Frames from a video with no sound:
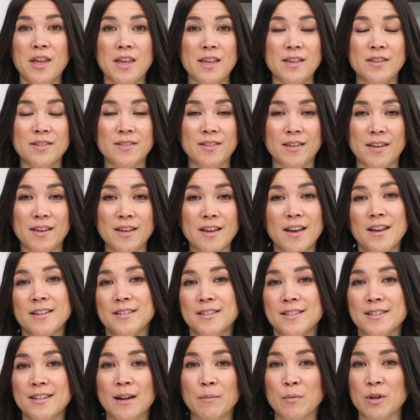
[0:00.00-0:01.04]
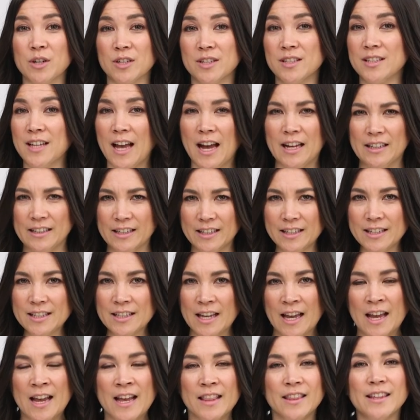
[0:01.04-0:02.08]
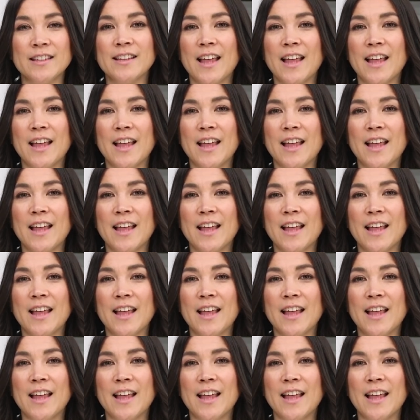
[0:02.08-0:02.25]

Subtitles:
easy summer salads. The